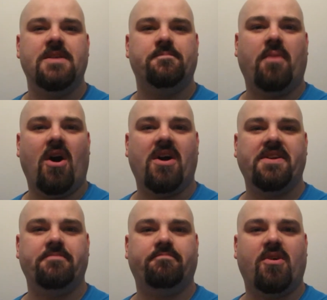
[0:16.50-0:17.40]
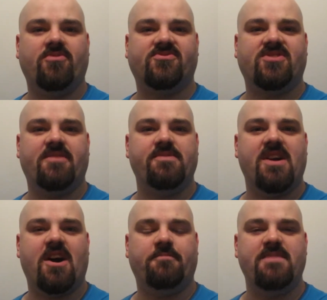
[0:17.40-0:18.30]
bought both
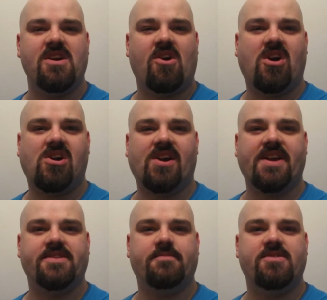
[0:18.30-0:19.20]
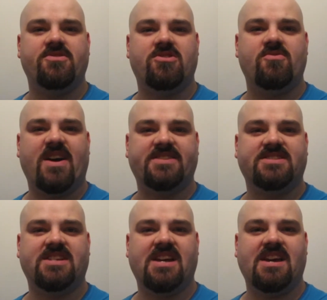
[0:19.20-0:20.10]
WLBR and
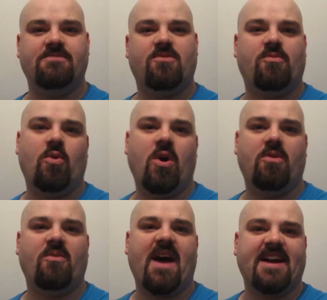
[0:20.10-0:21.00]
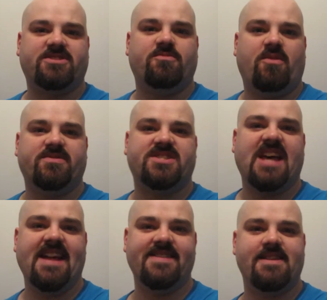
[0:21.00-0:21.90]
WQIC, what was
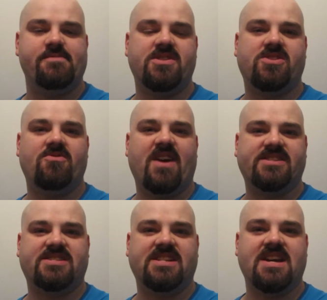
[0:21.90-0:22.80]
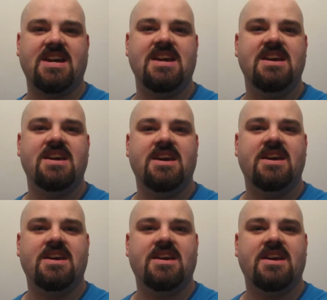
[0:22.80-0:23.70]
then WQIC,
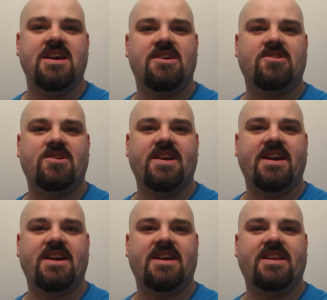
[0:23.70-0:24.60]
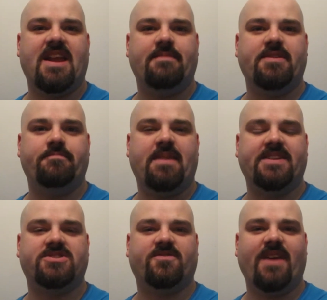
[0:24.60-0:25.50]
here in Lebanon,
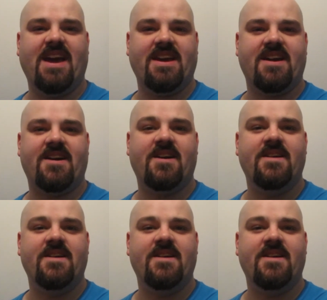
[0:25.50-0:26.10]
Pennsylvania.